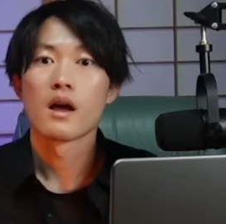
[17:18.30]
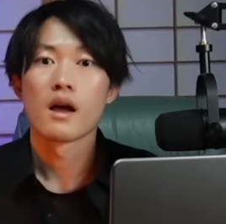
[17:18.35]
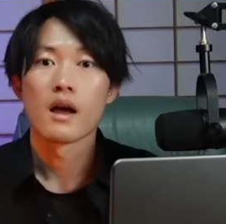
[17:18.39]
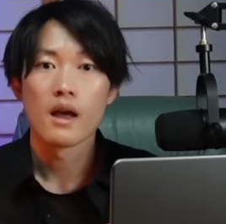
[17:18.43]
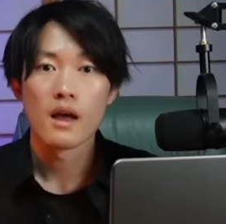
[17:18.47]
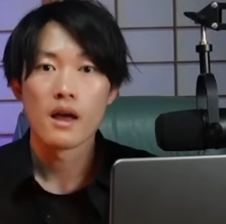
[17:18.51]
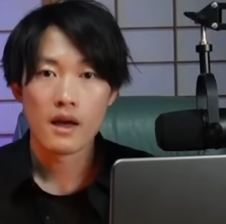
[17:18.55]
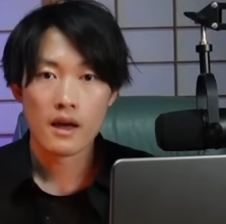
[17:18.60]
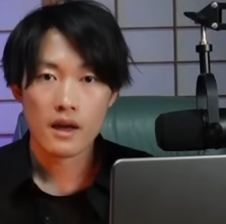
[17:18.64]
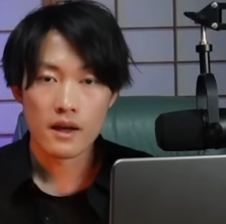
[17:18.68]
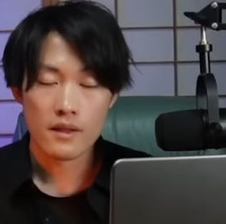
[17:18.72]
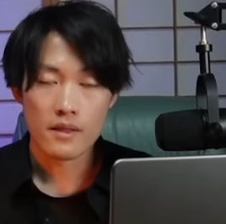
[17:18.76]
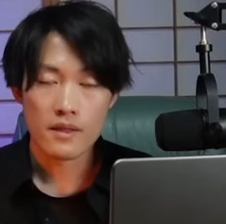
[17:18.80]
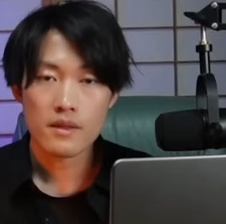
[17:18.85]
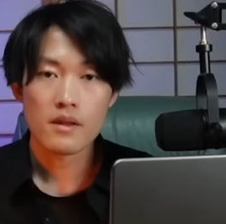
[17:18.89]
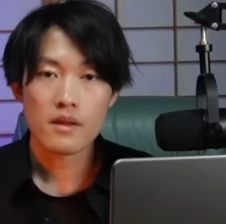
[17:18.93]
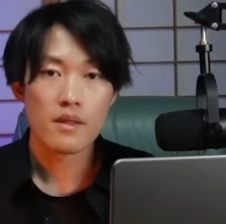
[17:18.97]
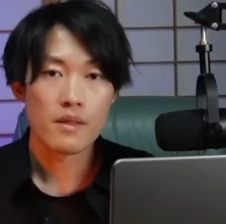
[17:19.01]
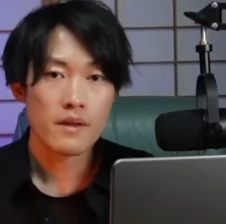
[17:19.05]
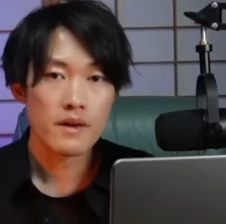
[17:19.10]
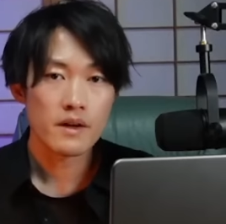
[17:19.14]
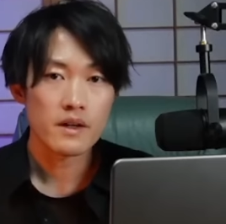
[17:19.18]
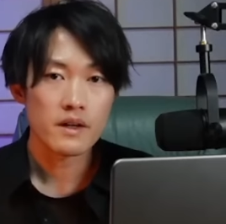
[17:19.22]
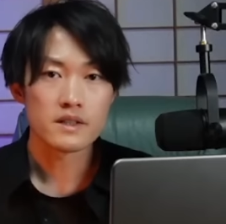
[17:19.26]
And
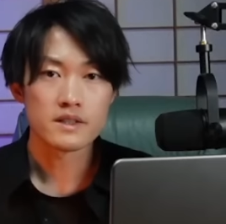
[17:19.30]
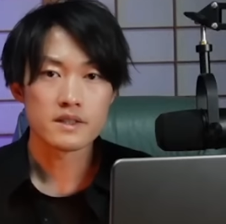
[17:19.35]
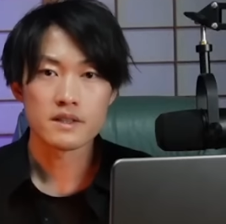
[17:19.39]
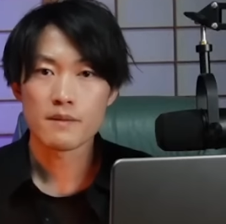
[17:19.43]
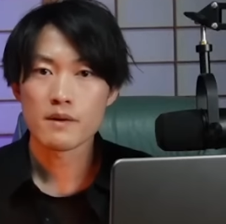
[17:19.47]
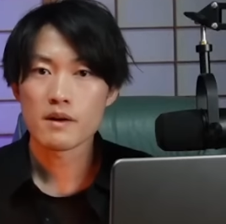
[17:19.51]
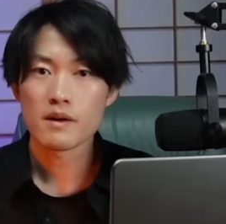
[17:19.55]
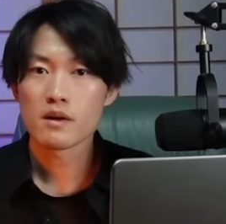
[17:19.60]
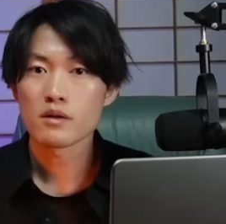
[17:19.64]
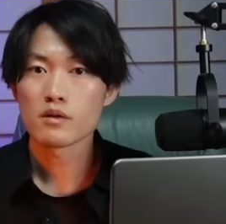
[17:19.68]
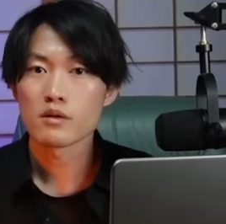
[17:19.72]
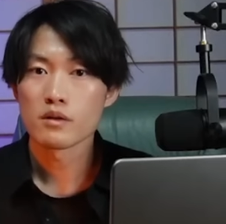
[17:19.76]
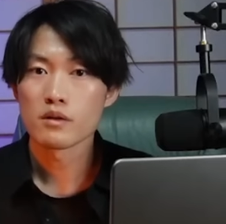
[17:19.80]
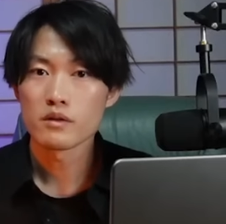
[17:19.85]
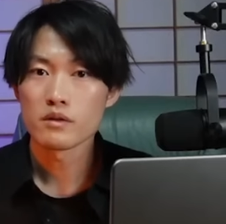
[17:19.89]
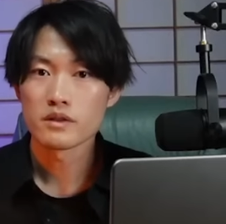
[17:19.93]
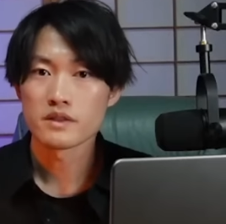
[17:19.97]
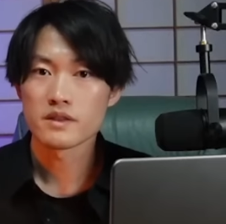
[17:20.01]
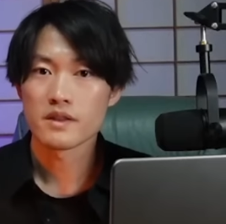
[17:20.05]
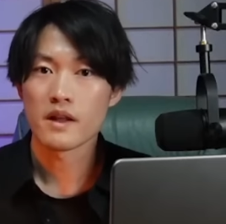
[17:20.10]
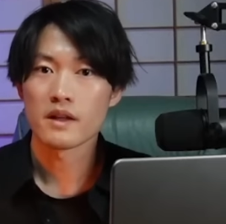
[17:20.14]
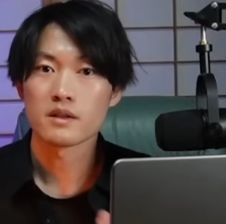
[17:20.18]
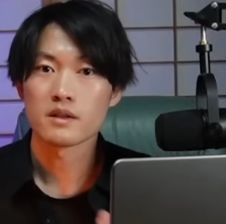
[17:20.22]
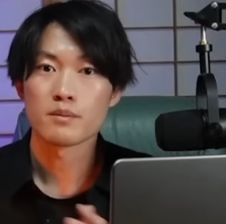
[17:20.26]
there are several clues
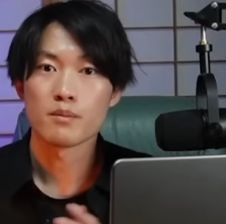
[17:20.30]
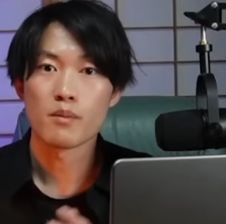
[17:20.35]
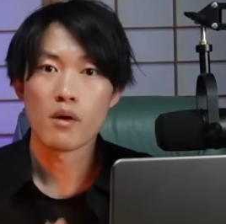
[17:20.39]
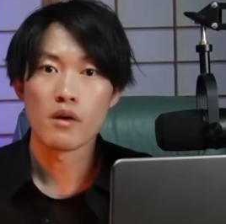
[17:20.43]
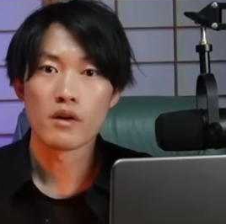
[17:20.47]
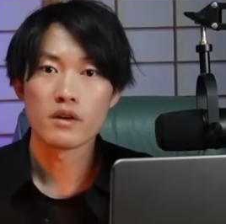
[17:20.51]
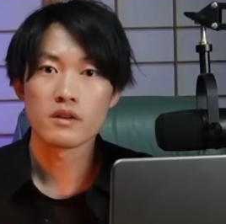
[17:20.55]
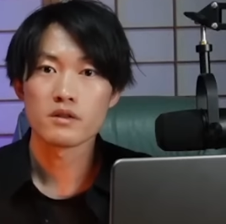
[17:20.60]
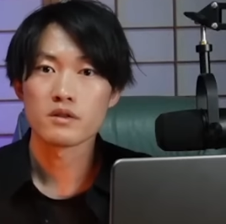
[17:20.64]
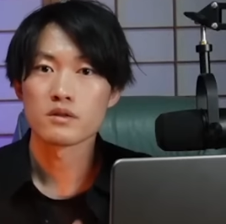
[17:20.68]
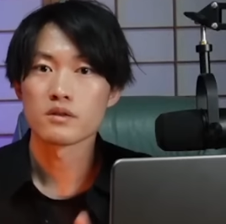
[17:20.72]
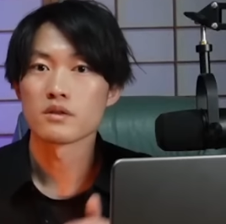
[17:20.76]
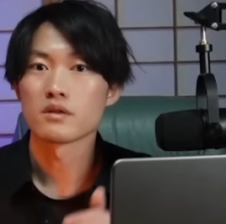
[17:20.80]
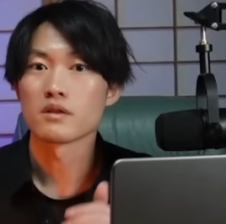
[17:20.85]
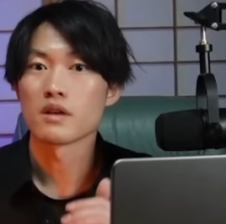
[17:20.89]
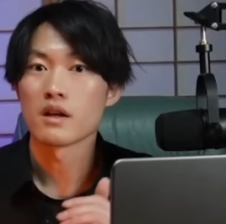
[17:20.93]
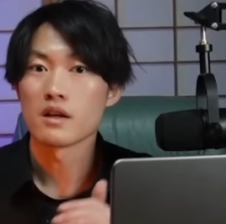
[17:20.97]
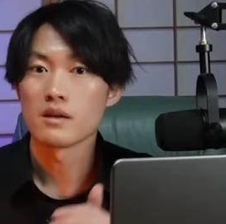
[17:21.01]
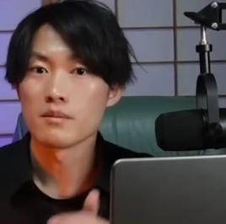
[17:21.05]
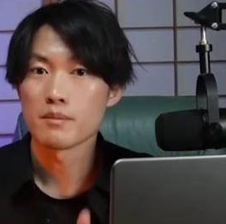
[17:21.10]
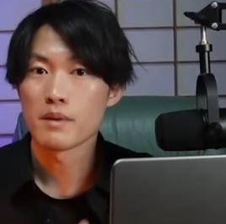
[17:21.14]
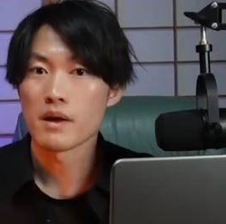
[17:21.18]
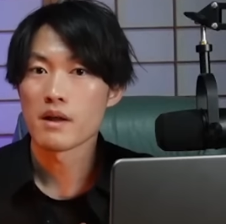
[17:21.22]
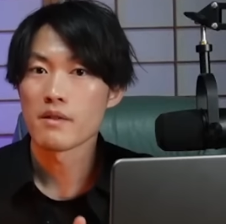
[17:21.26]
that point to
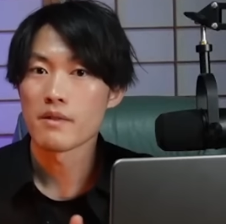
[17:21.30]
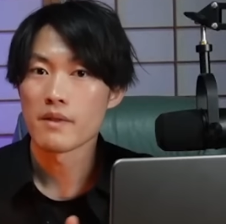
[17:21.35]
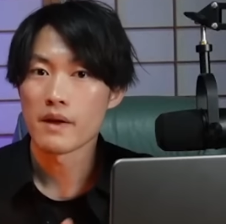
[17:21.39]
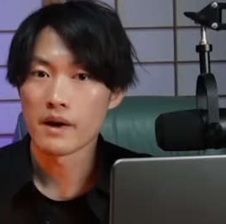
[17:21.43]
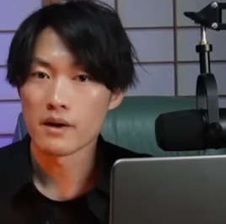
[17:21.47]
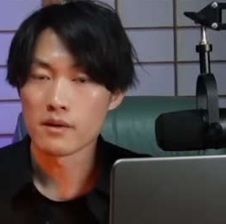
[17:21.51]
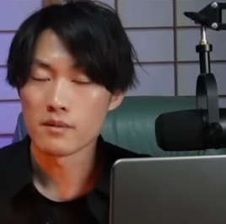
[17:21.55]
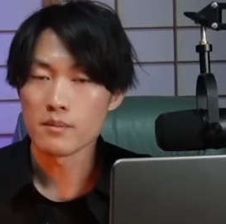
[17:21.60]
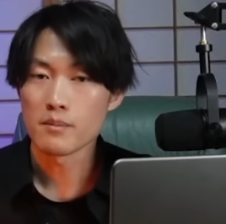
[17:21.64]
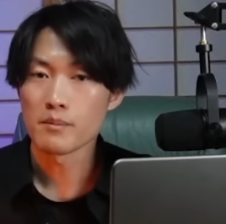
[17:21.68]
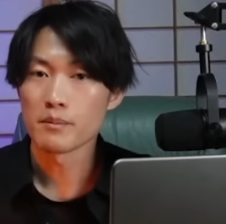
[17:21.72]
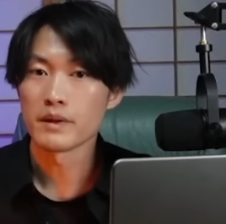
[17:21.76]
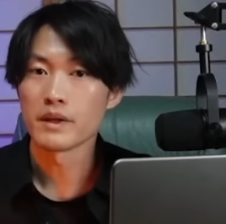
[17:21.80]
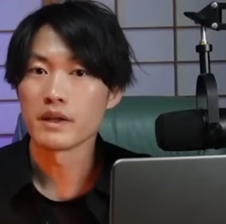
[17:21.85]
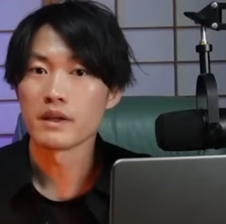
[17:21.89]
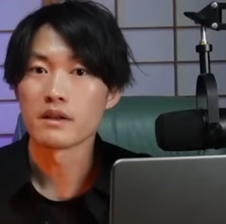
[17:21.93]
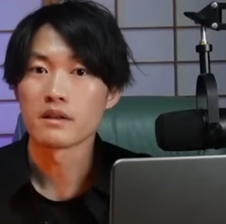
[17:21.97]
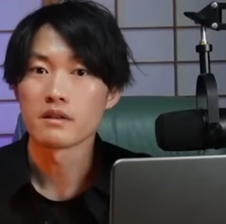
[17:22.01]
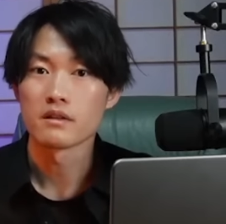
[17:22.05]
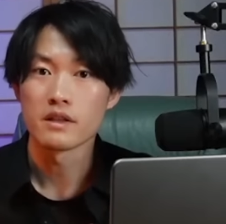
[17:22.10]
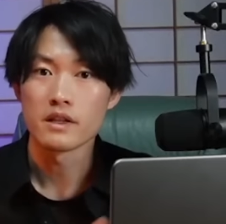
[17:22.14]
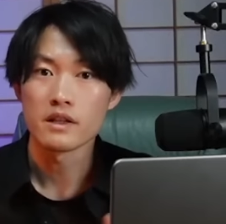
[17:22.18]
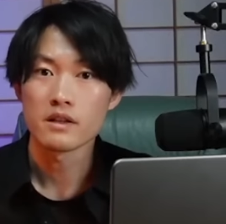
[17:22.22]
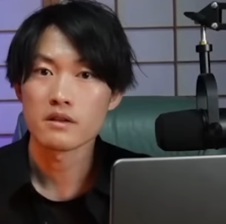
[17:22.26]
Impel Down being
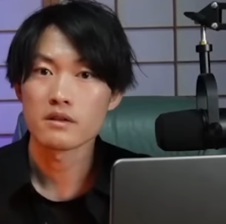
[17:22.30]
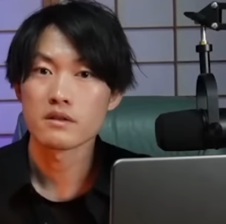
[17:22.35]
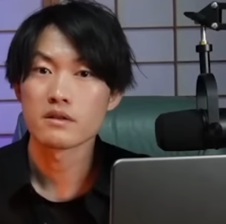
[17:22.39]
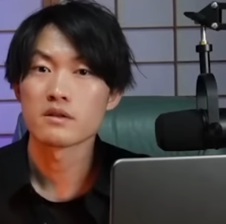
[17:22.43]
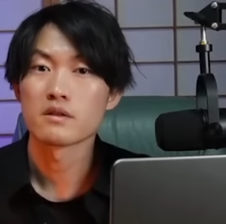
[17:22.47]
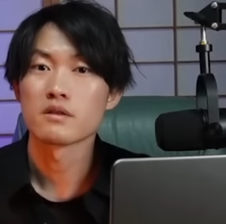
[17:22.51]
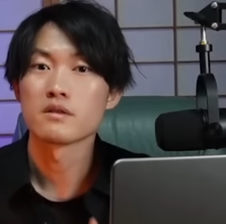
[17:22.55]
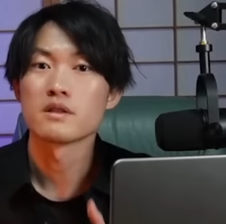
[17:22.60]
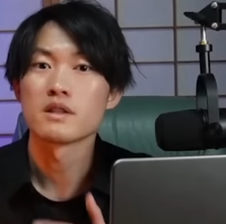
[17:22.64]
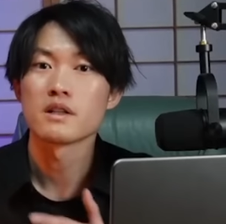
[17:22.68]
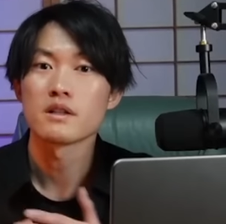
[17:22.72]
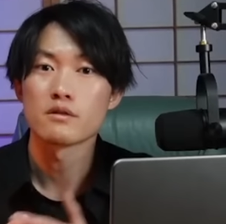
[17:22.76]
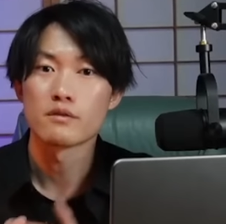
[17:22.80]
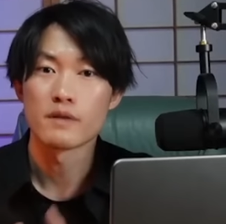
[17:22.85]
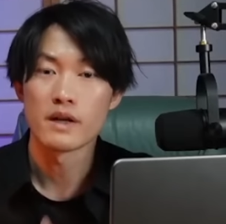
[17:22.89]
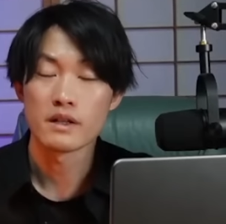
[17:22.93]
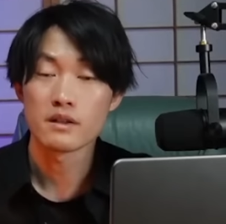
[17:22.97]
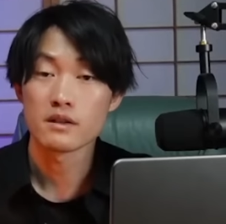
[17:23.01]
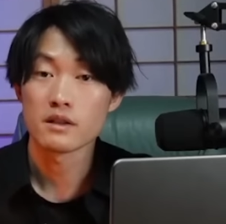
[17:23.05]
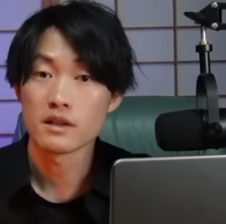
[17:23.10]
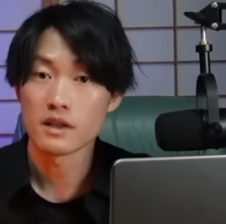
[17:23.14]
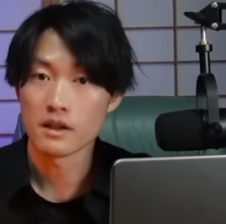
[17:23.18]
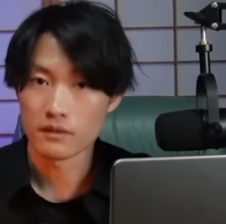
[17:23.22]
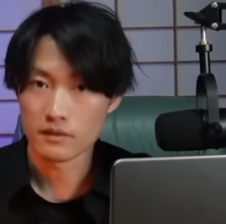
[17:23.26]
linked to the Great
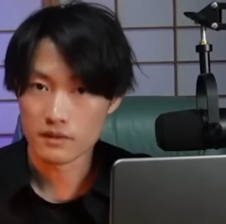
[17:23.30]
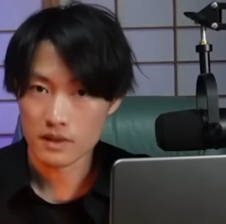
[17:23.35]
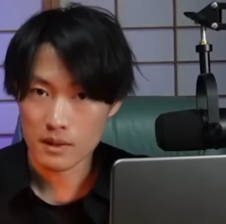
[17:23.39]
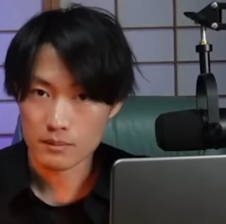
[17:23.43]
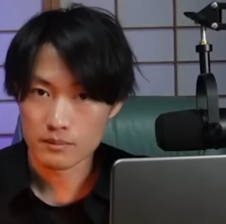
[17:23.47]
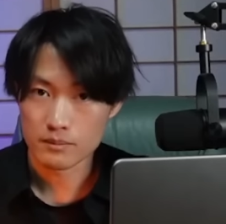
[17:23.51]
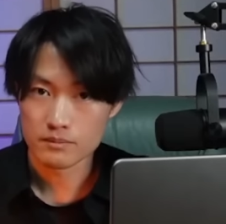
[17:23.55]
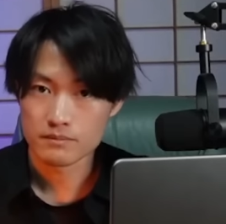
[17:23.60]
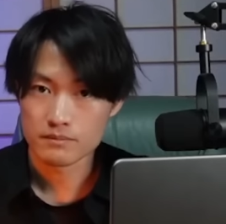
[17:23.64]
Kingdom.